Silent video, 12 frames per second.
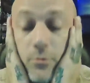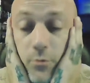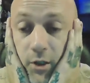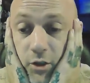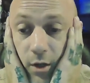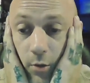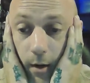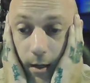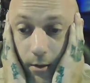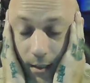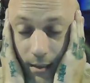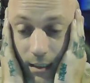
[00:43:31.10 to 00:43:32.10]
We're gonna try to wire
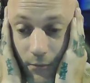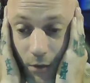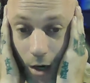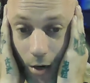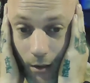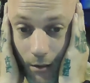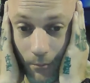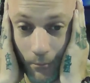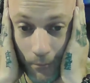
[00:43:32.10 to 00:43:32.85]
that DVR in.